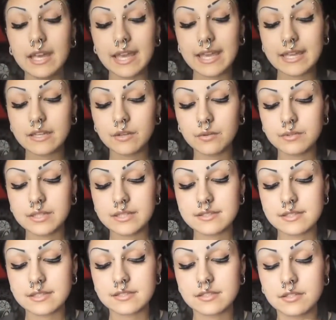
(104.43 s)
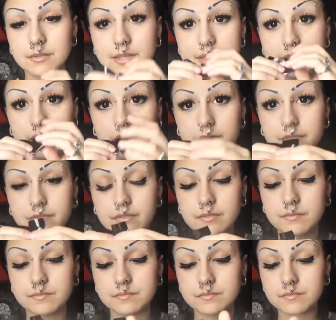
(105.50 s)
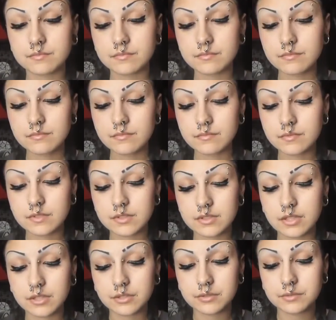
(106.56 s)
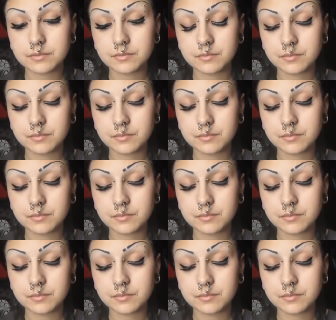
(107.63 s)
and it only sticks to itself. So,